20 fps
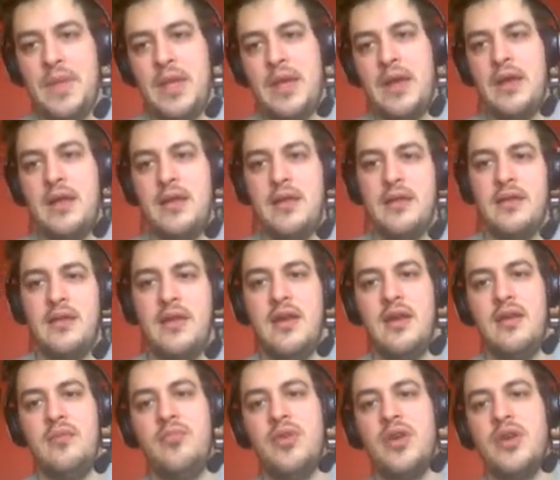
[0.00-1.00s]
and
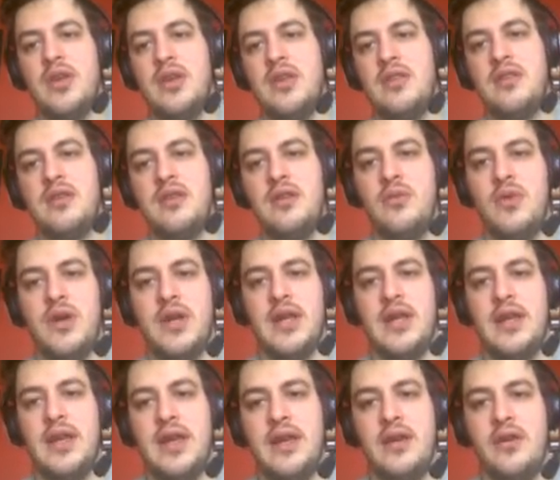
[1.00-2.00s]
then
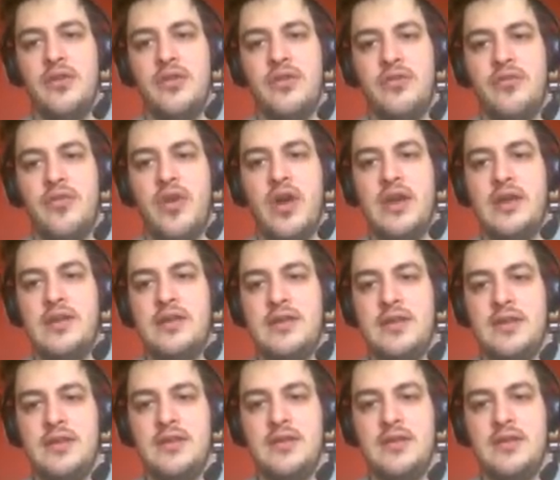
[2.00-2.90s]
Bunky3188 on the right.